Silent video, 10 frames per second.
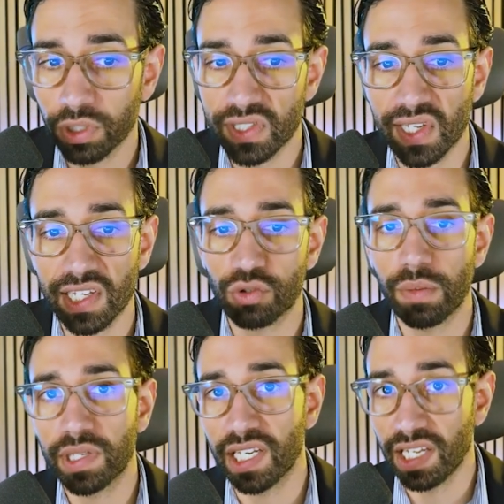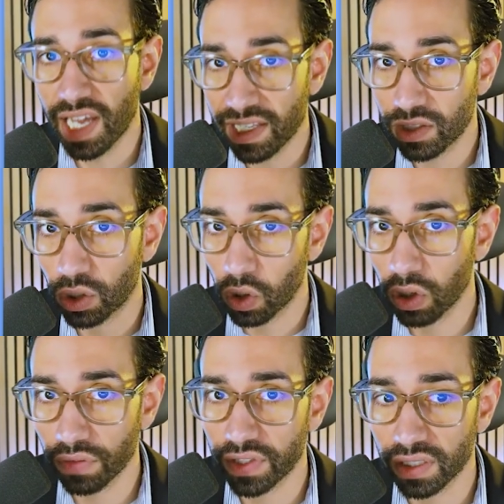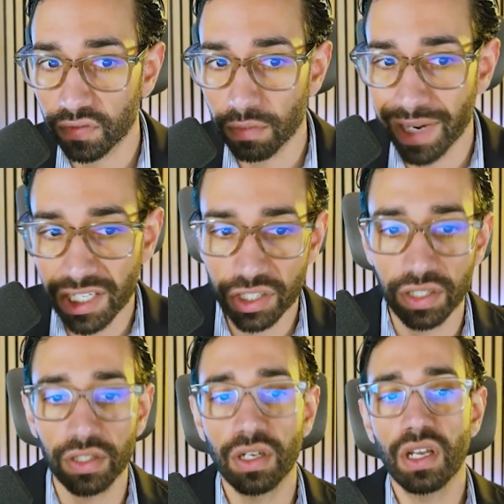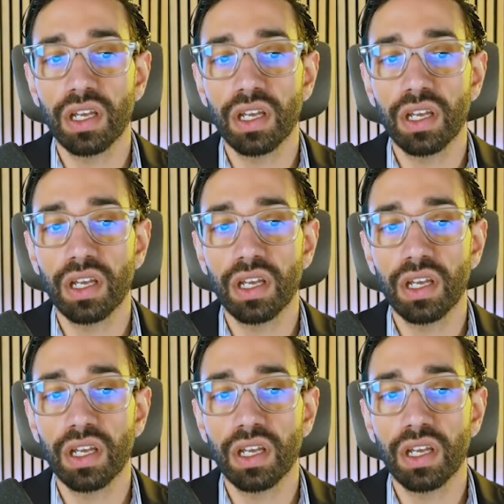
the sales rep can enter all of the information